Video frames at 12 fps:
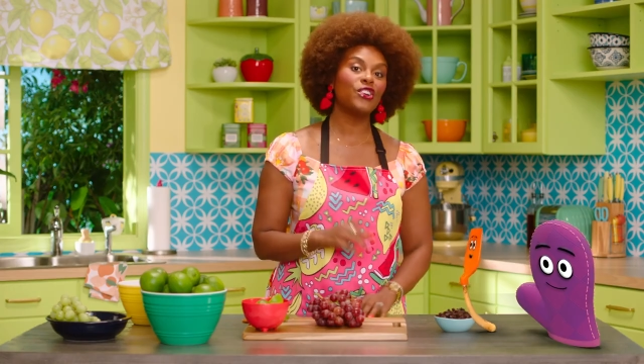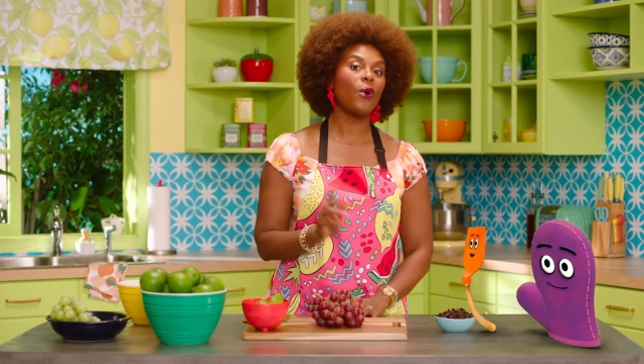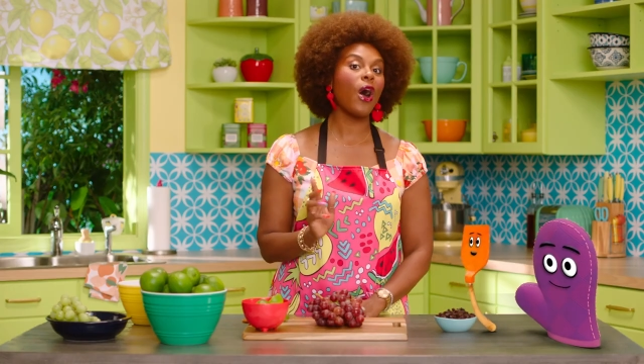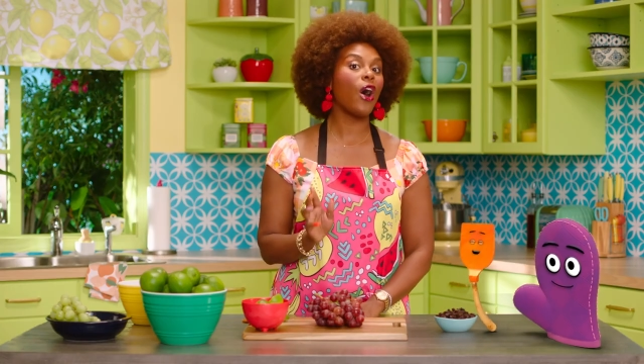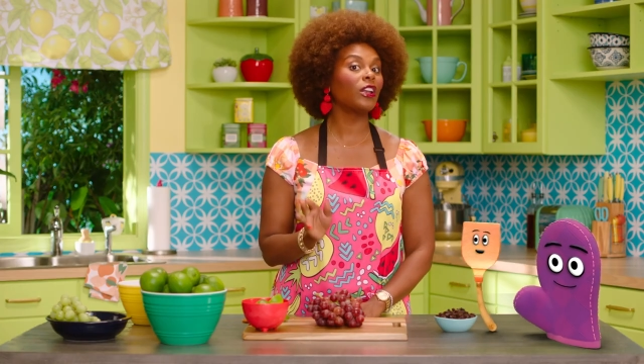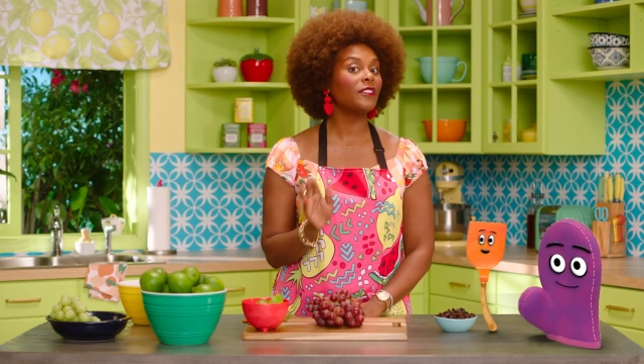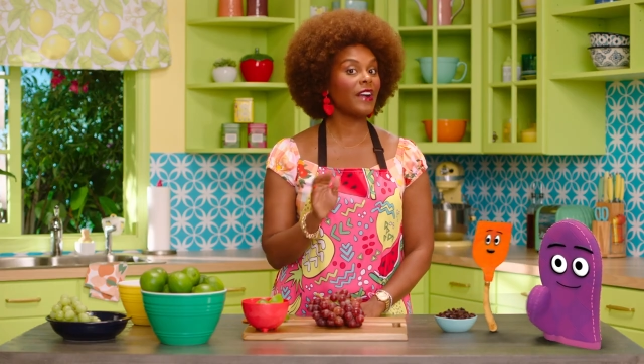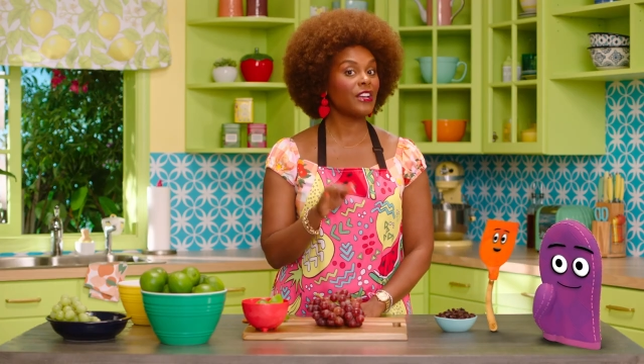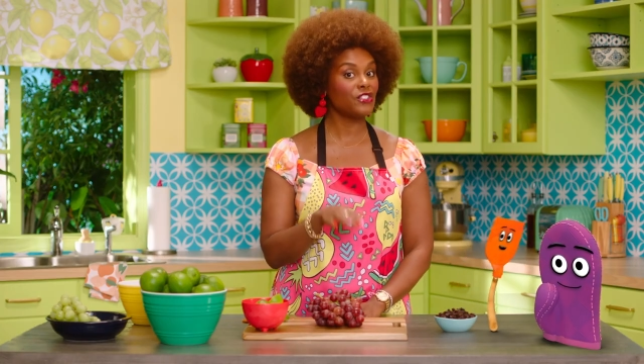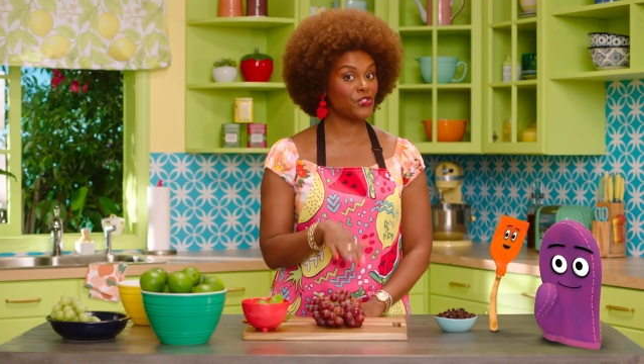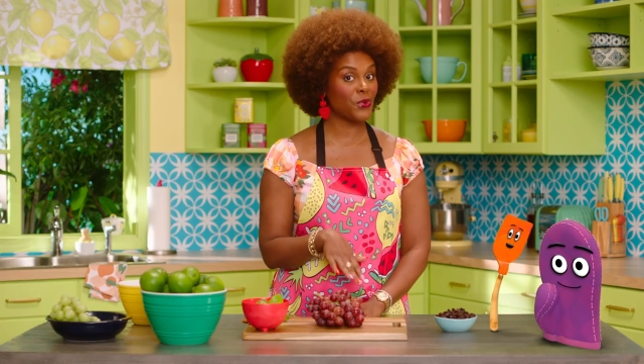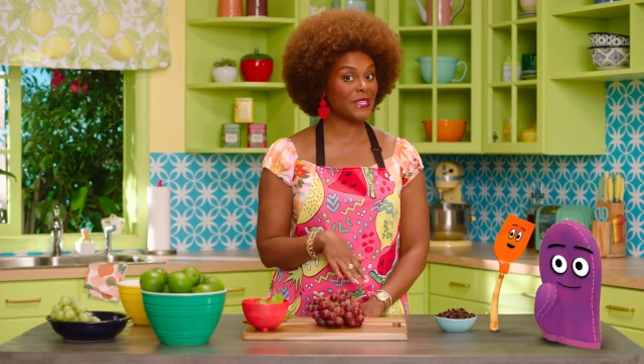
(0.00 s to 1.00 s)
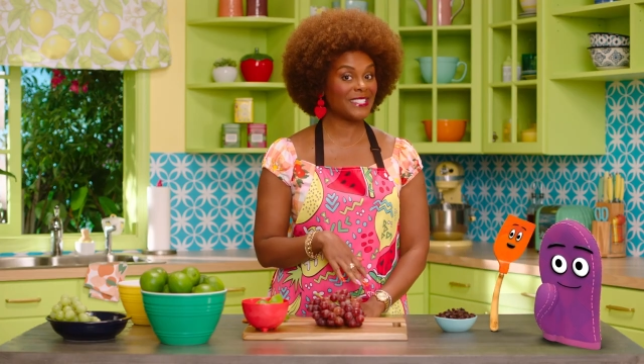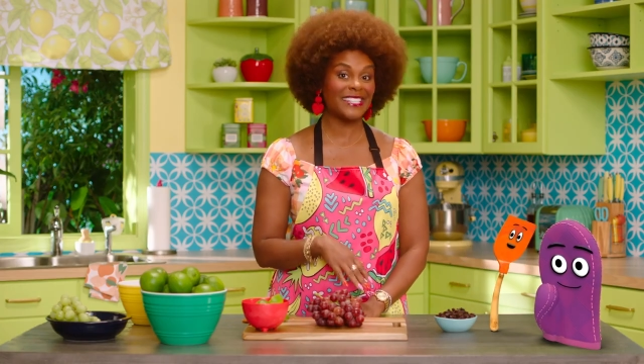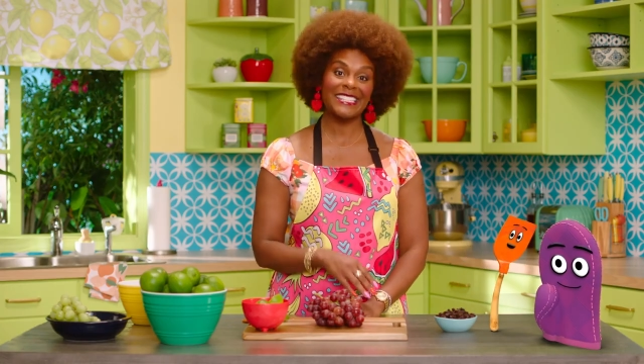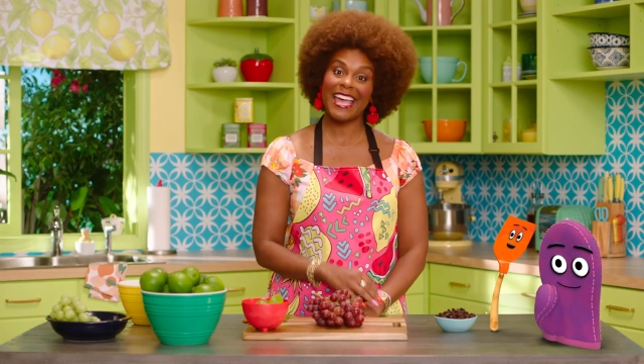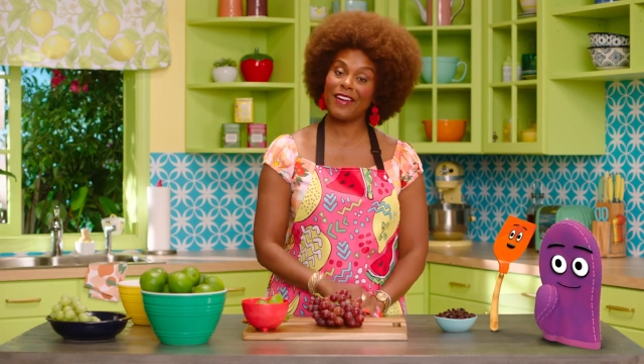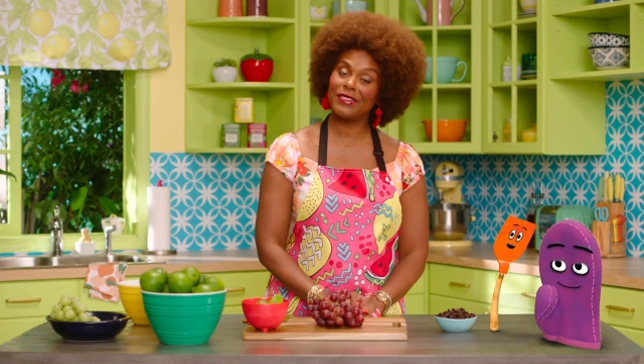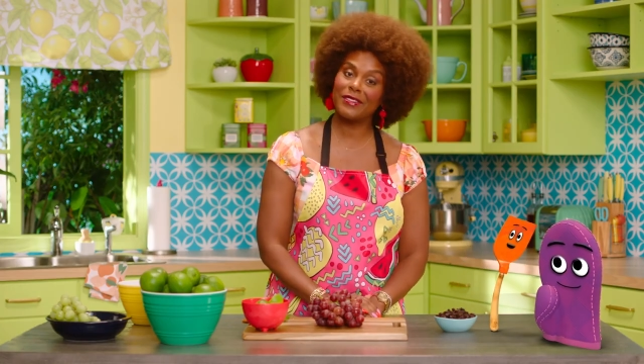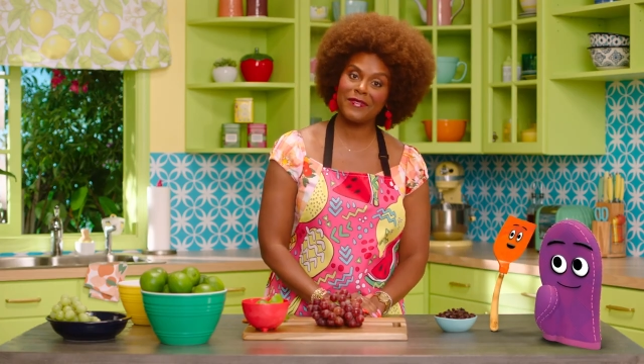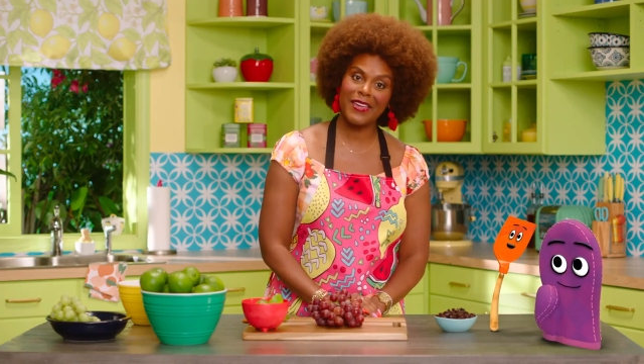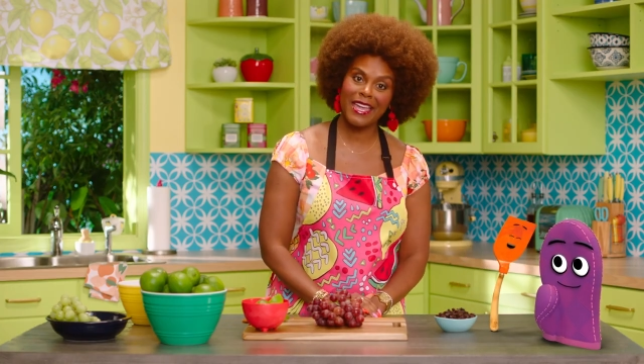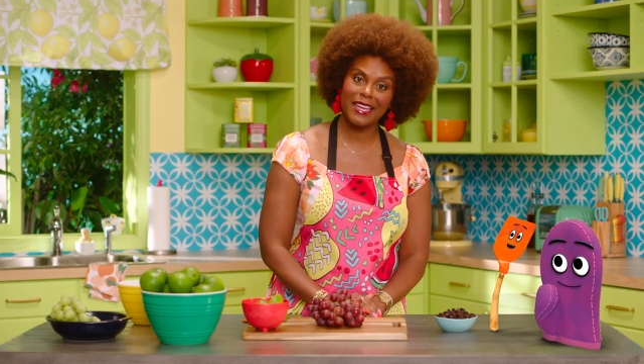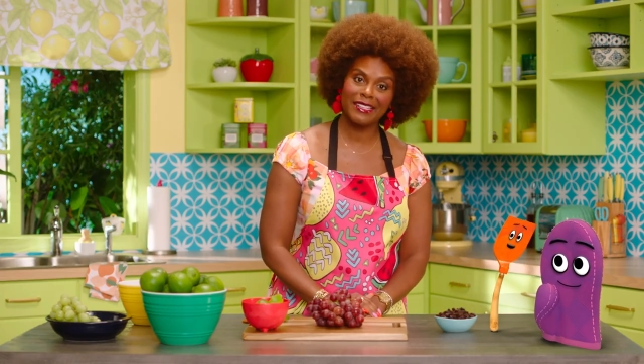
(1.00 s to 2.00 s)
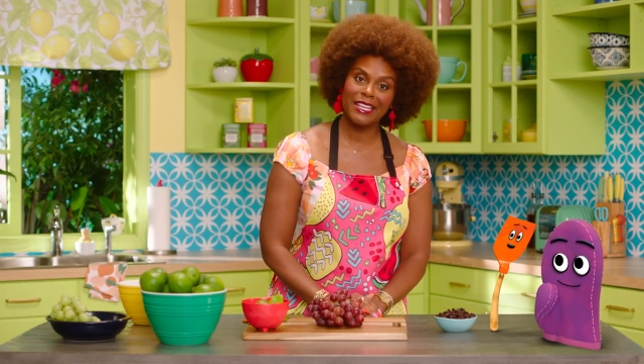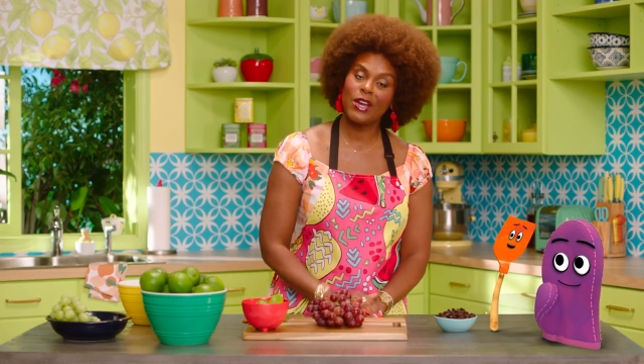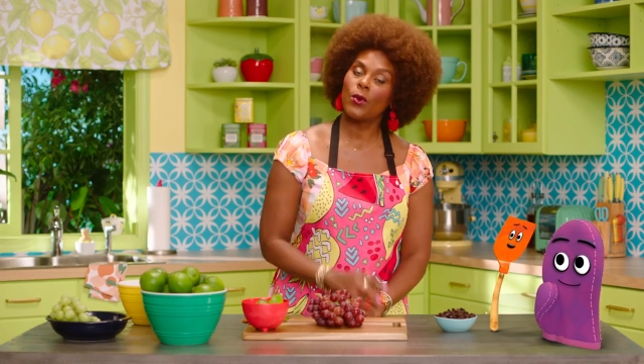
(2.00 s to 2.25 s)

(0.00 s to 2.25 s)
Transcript: You know, all of our choices have an effect.